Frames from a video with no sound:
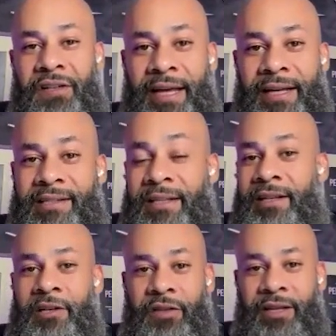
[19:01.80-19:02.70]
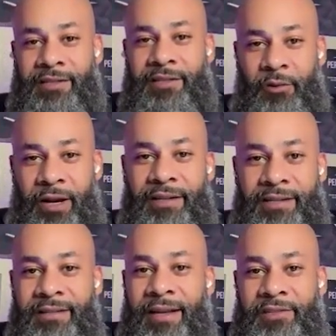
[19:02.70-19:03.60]
the next thing that you think is the
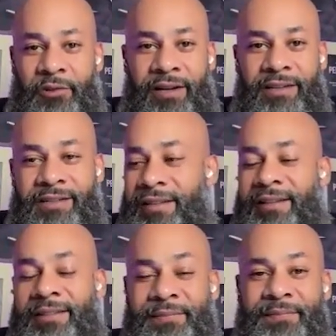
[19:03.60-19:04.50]
next greatest thing.